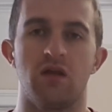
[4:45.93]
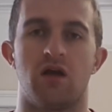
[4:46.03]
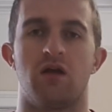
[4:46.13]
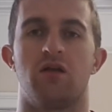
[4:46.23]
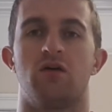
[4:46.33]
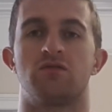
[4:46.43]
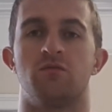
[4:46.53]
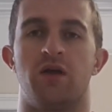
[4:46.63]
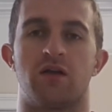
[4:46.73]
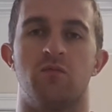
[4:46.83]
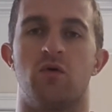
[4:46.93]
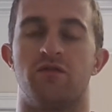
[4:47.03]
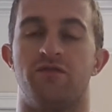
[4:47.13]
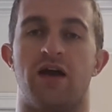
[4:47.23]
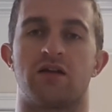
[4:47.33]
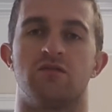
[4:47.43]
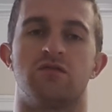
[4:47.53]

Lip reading: and also making it more effective.